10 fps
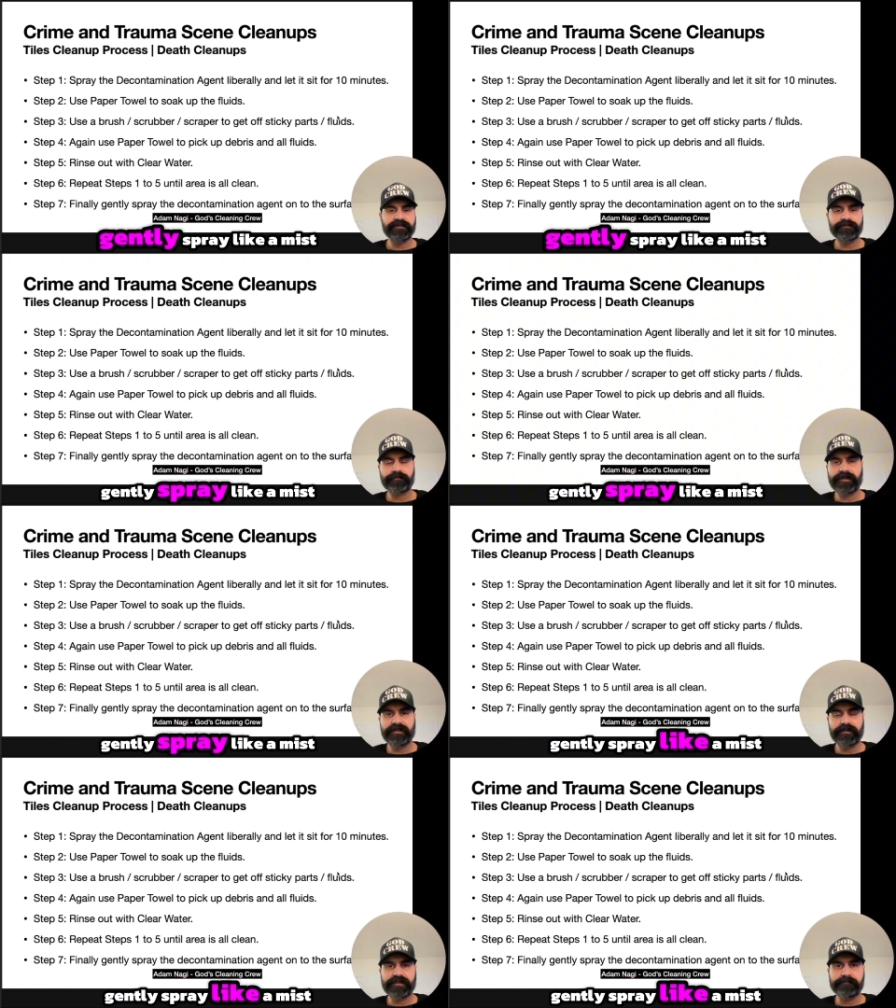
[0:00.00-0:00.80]

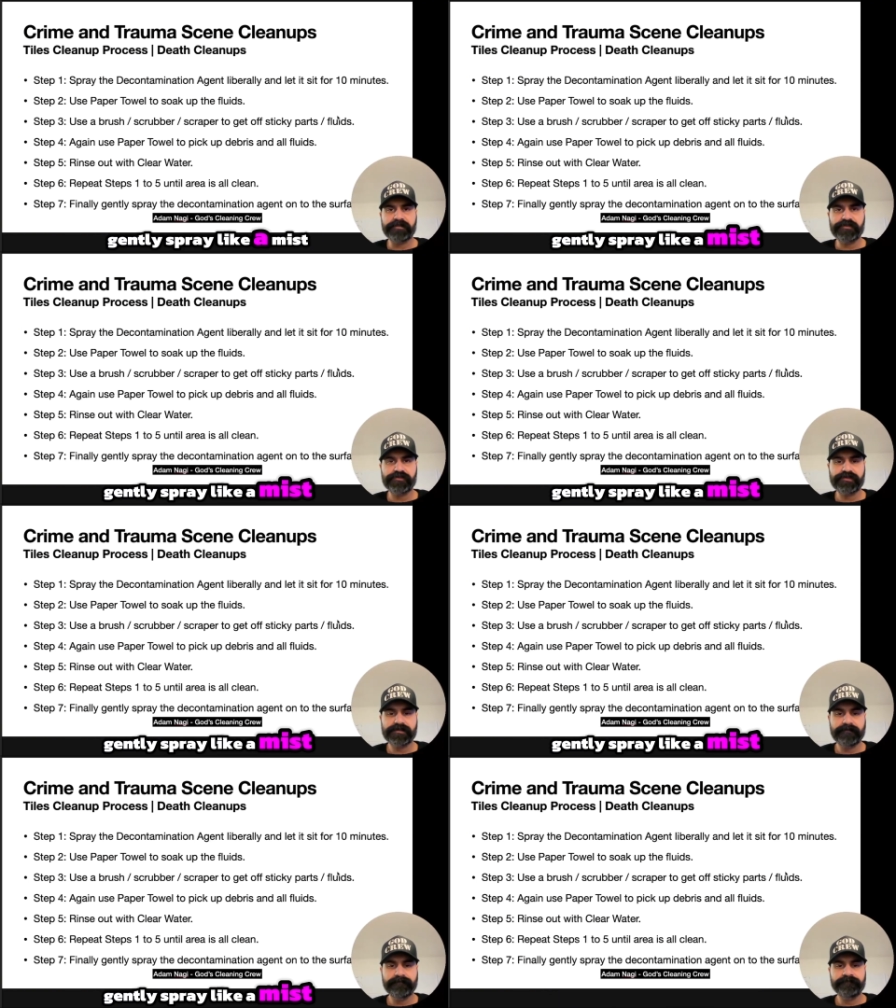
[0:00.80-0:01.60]
spray like a mist
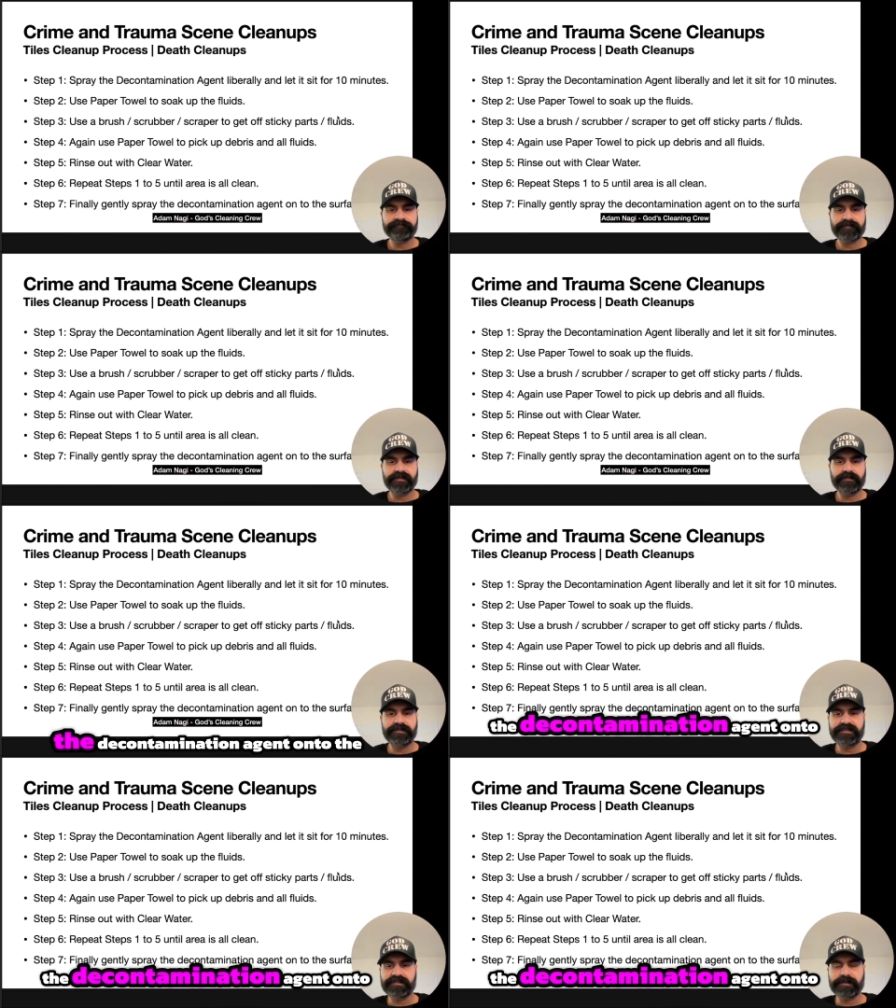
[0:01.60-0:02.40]
the
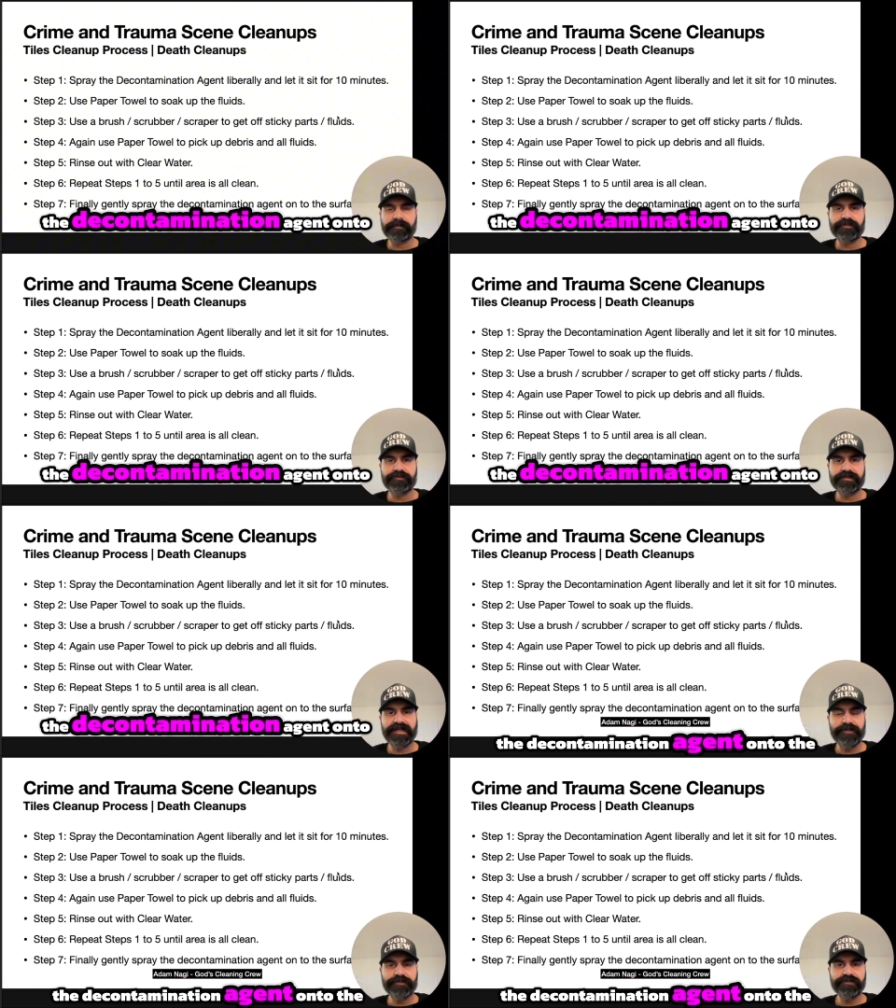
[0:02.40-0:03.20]
decontamination
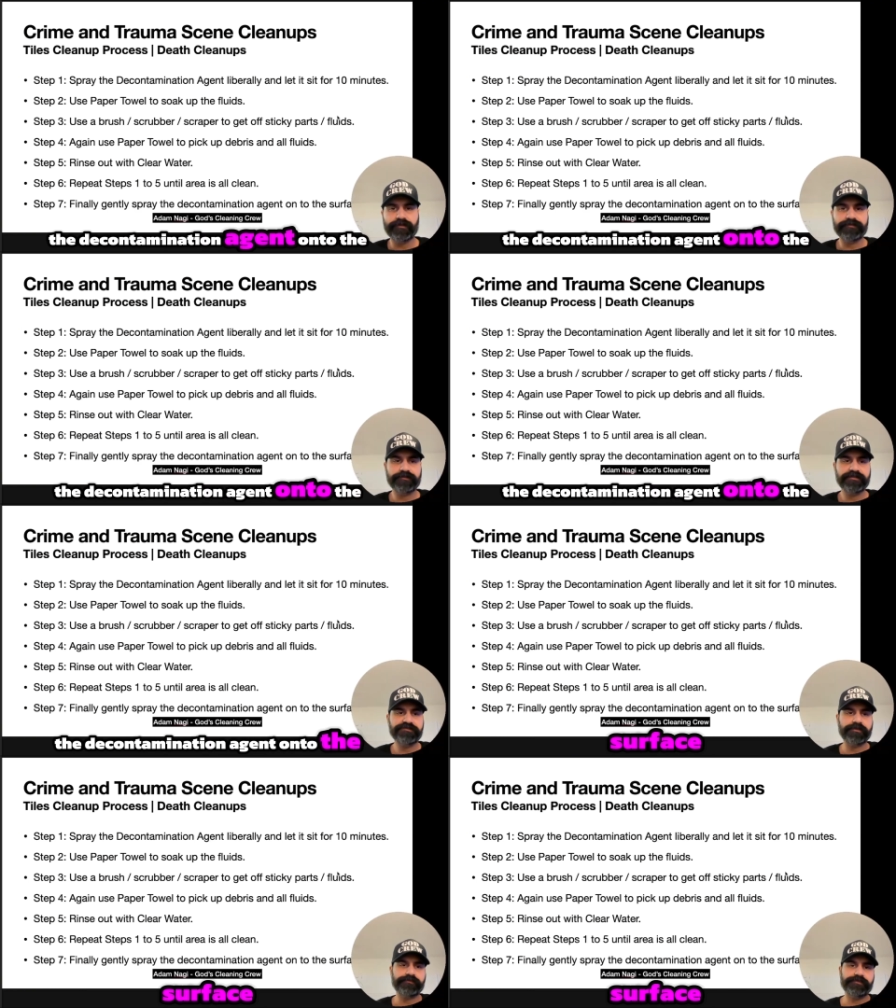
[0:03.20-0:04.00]
agent onto the
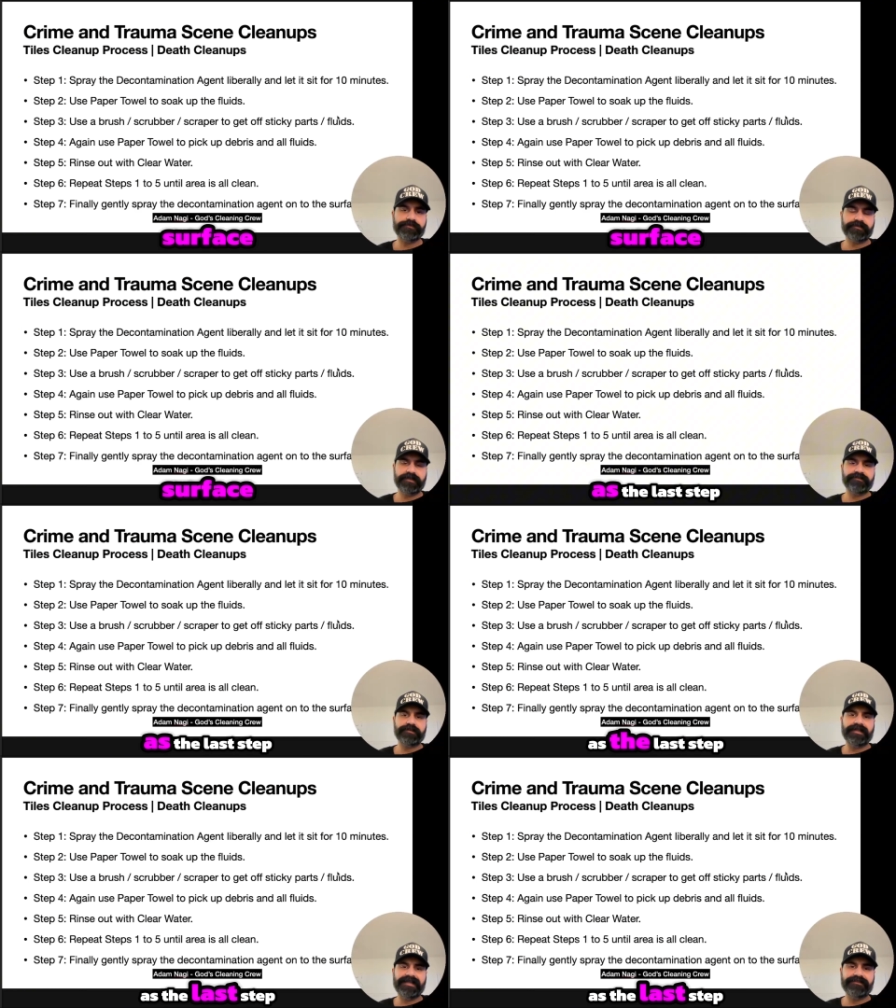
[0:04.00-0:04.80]
surface as the
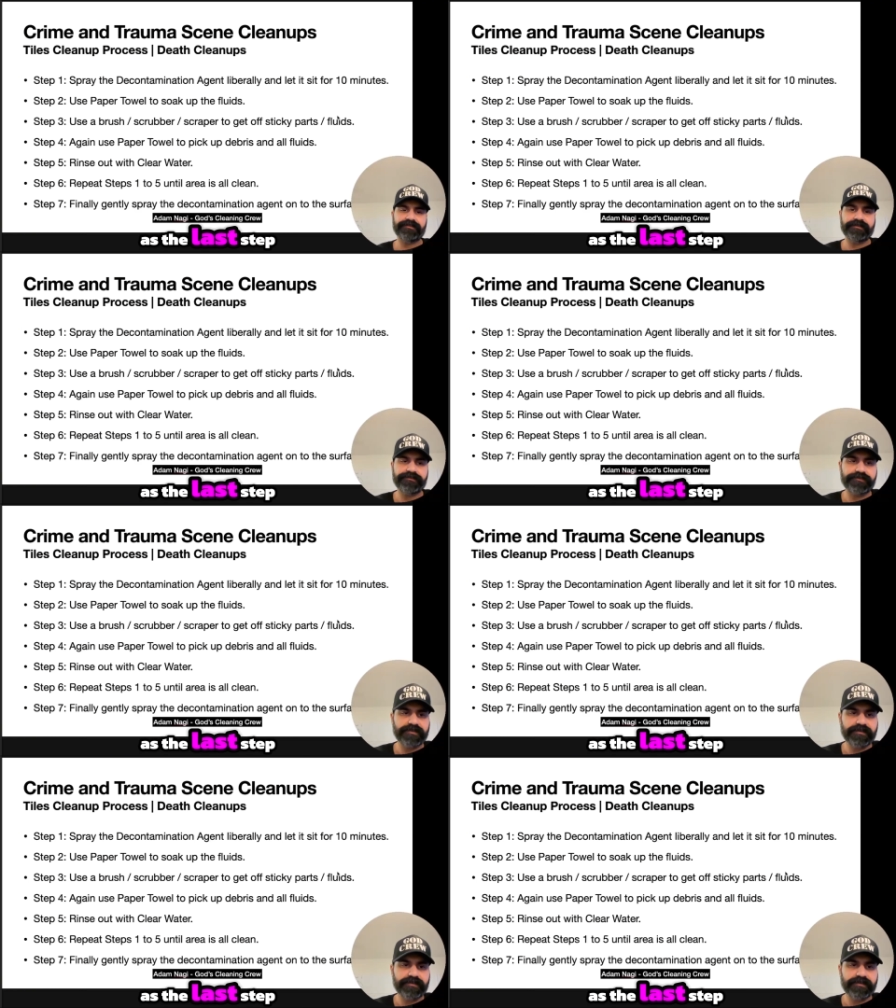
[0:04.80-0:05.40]
last